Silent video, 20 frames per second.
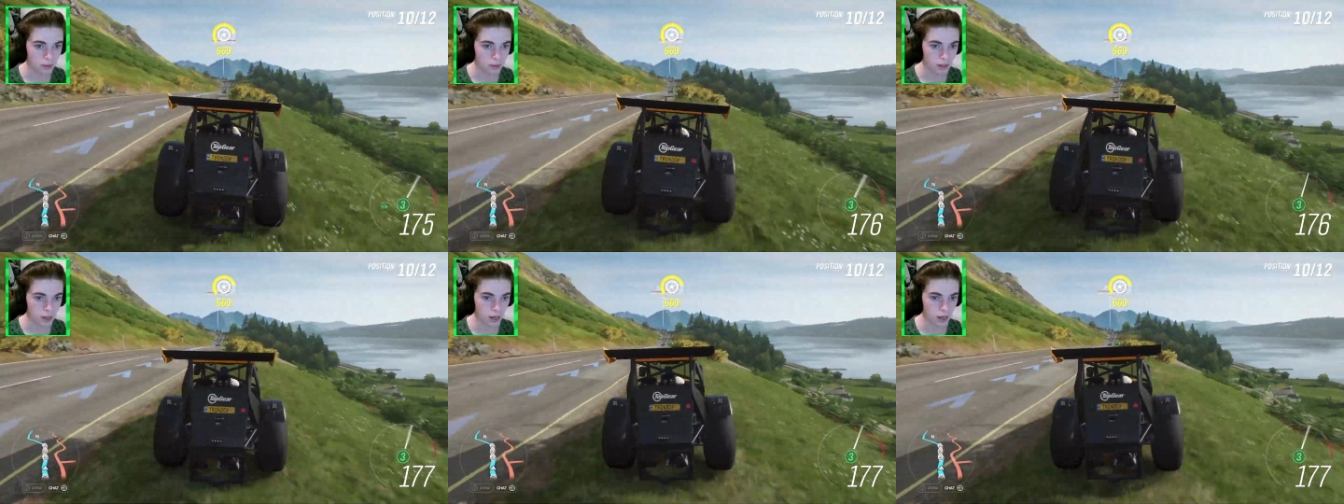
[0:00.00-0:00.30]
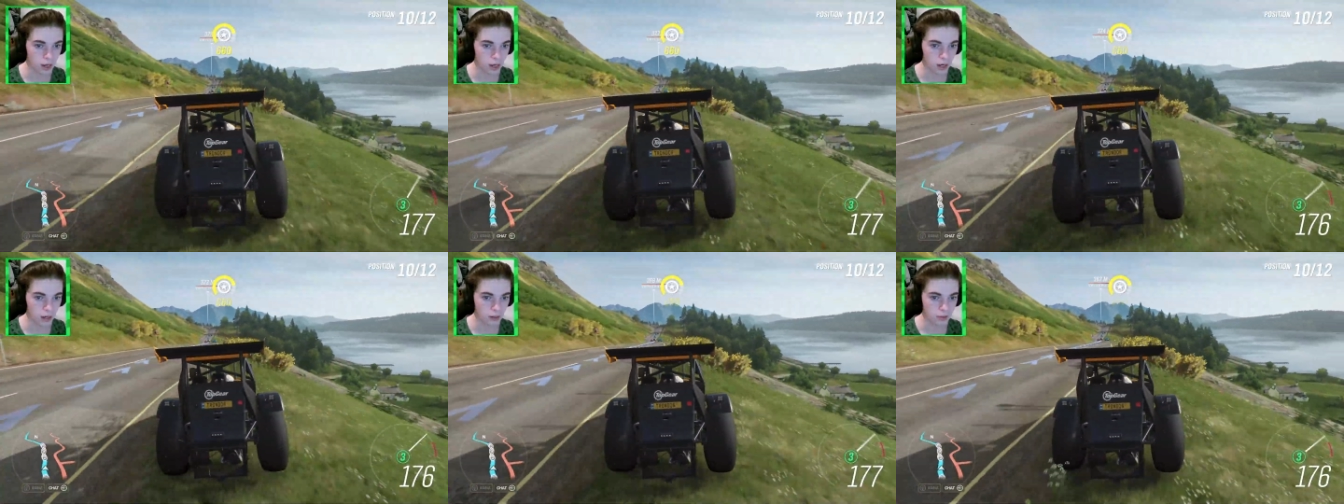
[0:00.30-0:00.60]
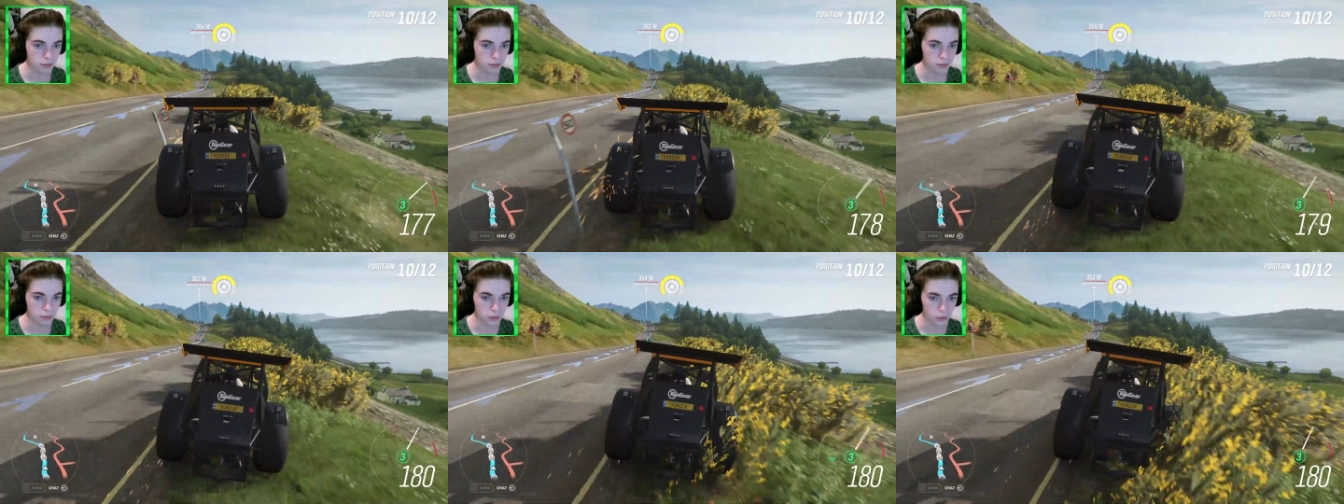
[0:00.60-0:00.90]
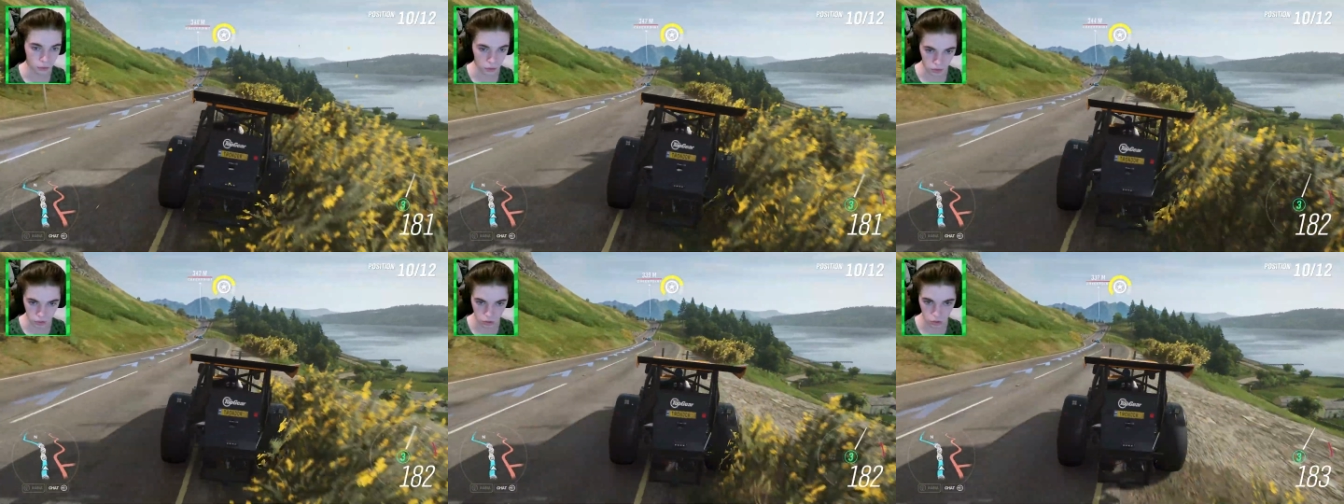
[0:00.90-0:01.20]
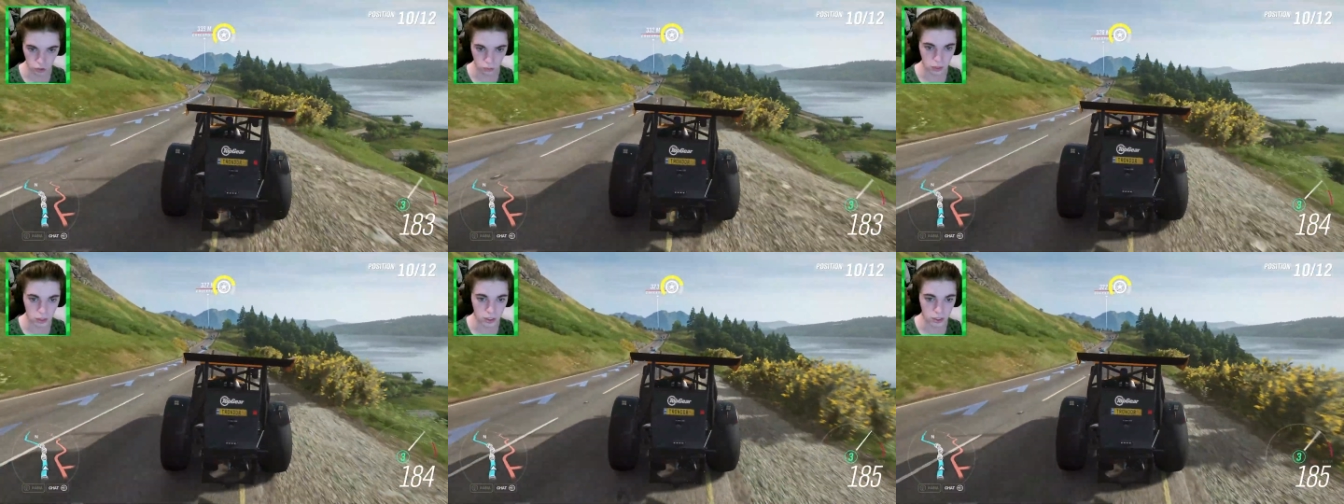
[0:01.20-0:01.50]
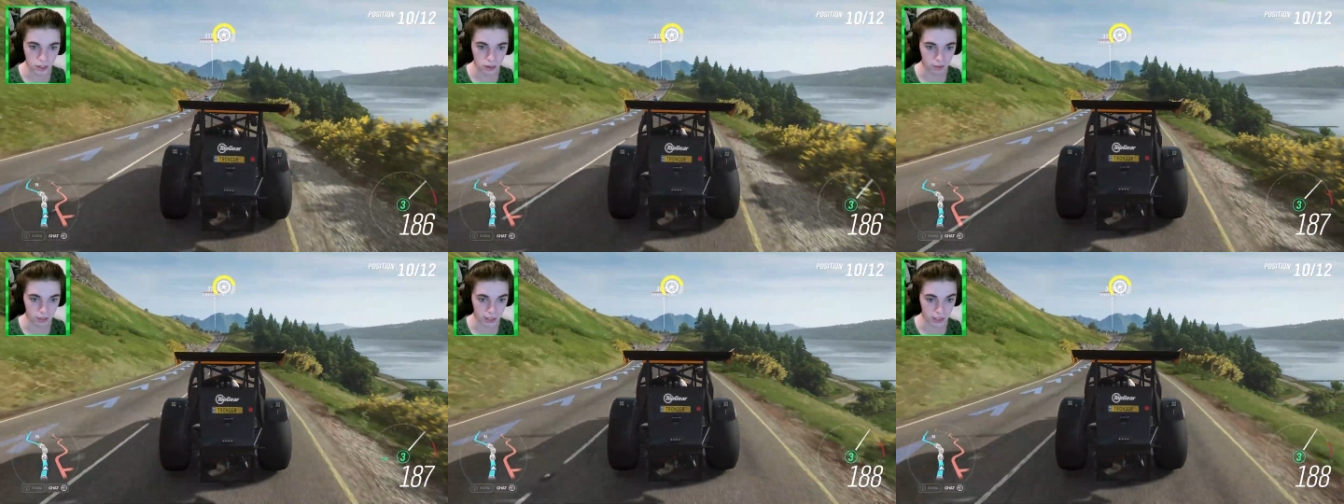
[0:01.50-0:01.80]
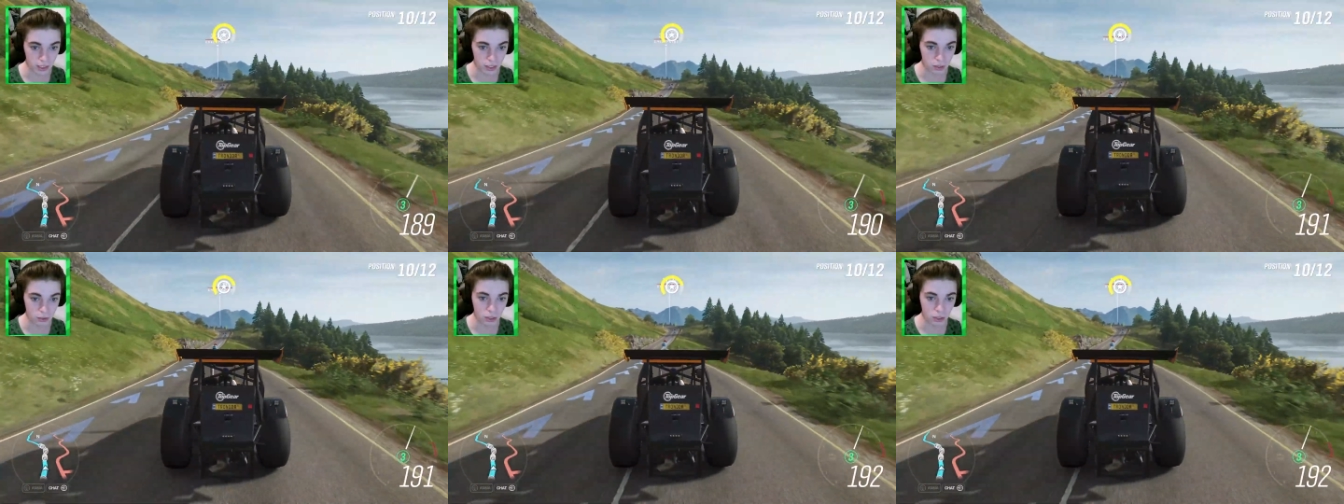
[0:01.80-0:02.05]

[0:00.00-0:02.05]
uh, for doing stupid stuff like this